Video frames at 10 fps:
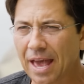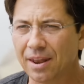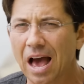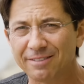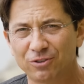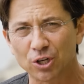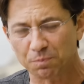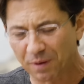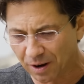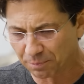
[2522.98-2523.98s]
And I've
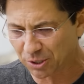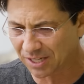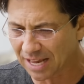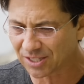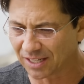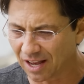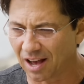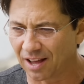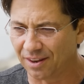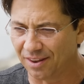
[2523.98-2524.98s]
just been obsessing
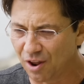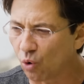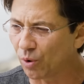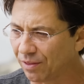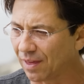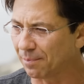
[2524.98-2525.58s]
on knowing